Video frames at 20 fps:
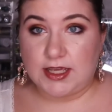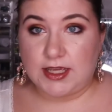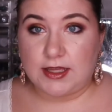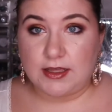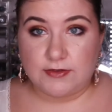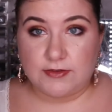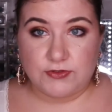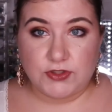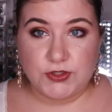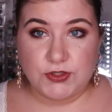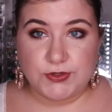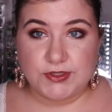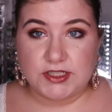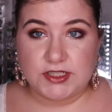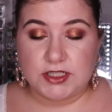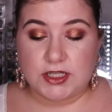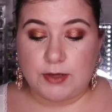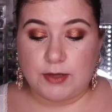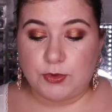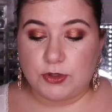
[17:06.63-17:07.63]
I have used it
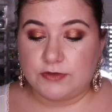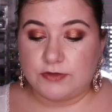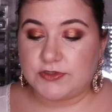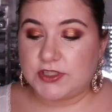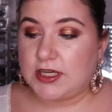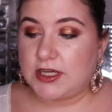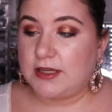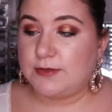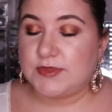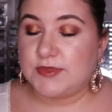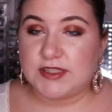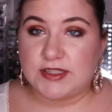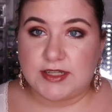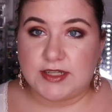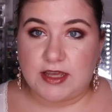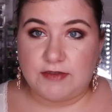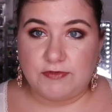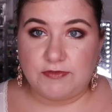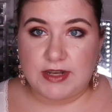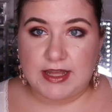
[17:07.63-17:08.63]
a couple of times and I
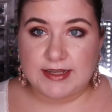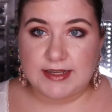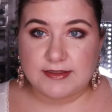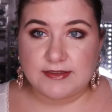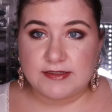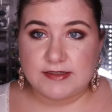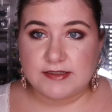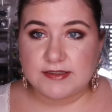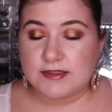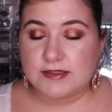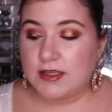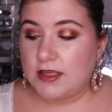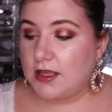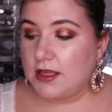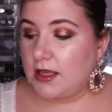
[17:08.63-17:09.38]
have liked this,